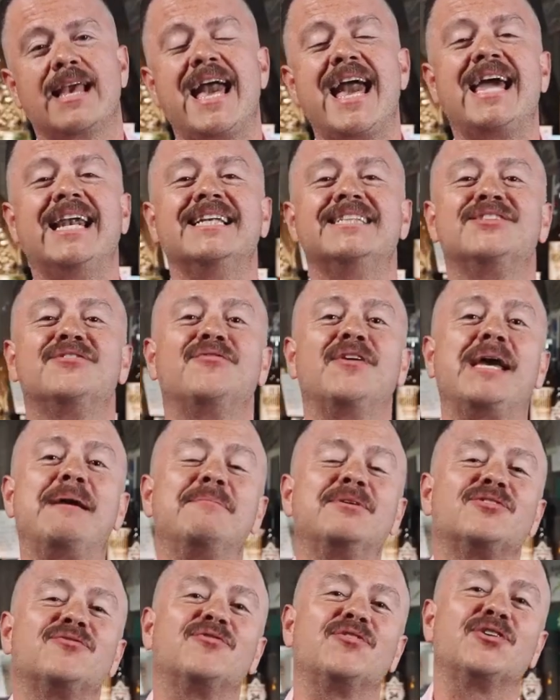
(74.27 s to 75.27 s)
And it's
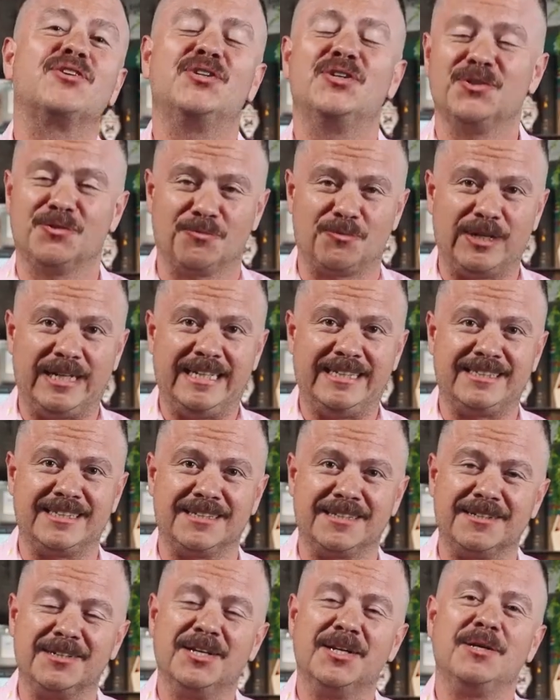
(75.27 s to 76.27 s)
famous for good
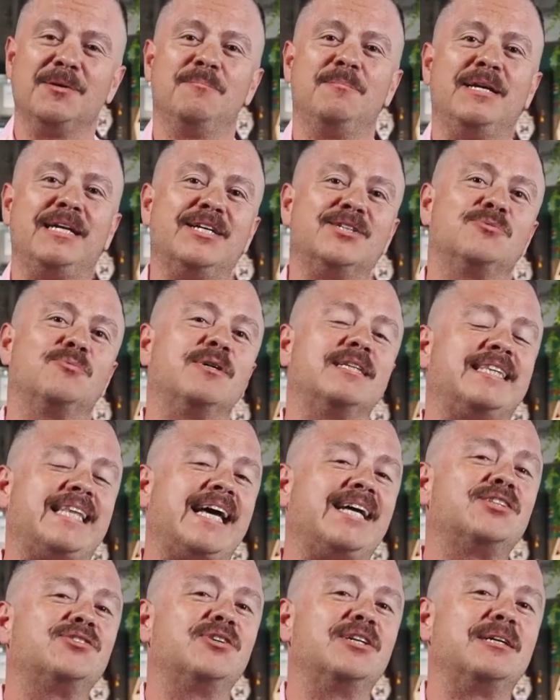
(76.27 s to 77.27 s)
reason, because what
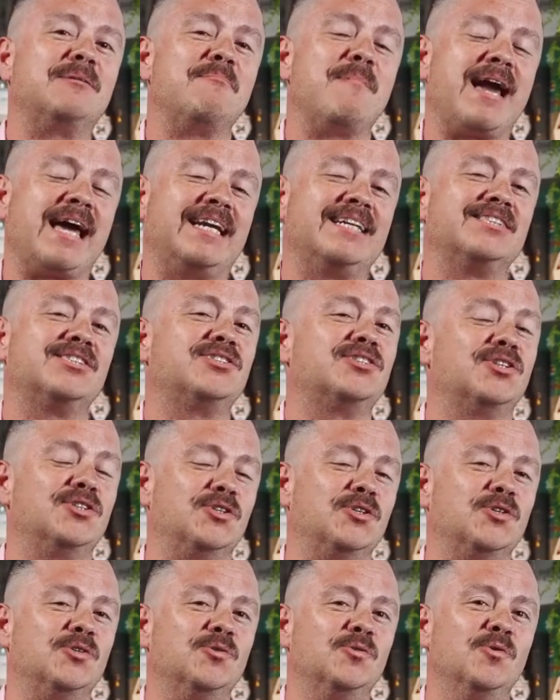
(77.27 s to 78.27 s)
that drink manages to
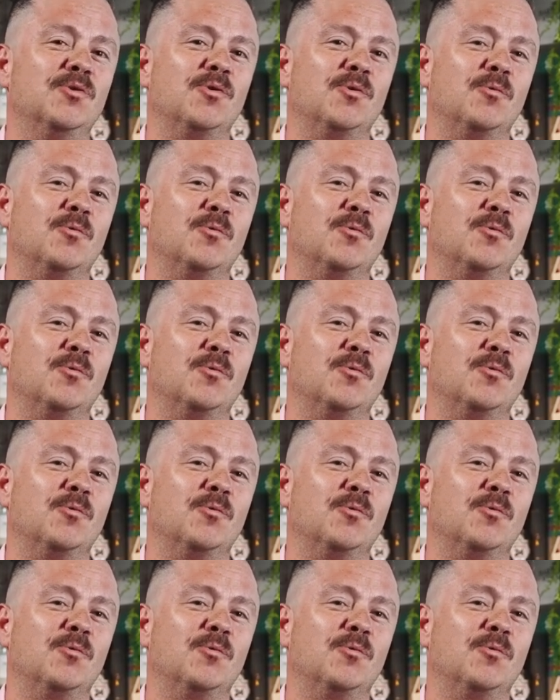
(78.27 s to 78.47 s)
do,